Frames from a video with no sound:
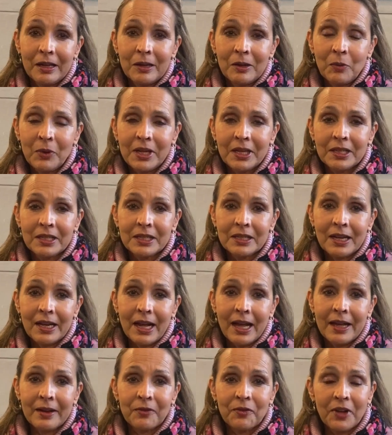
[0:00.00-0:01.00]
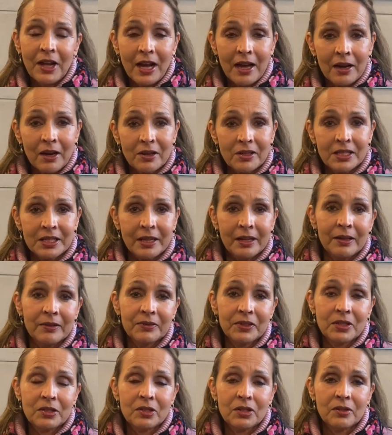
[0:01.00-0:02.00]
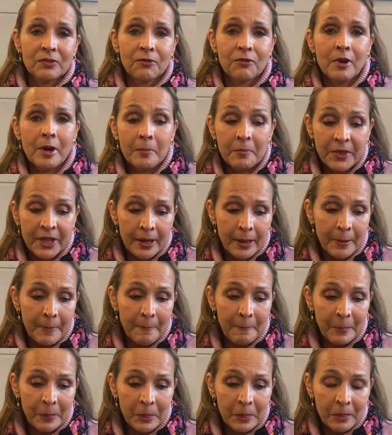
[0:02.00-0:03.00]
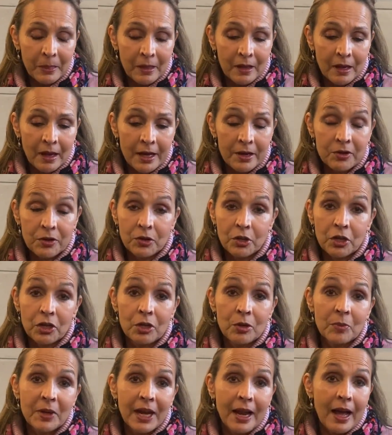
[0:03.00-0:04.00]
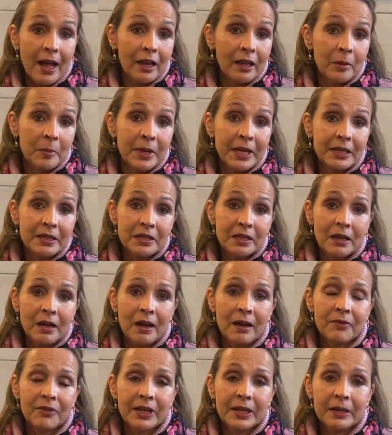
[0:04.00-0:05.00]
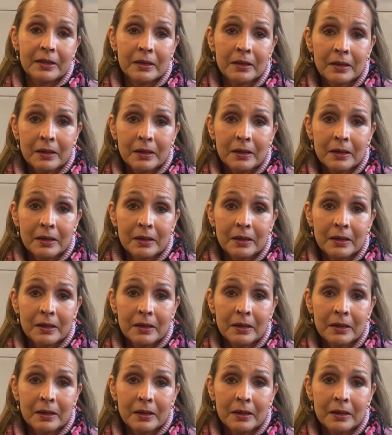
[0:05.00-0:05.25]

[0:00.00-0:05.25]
We can kind of cut ourselves from the human element of it.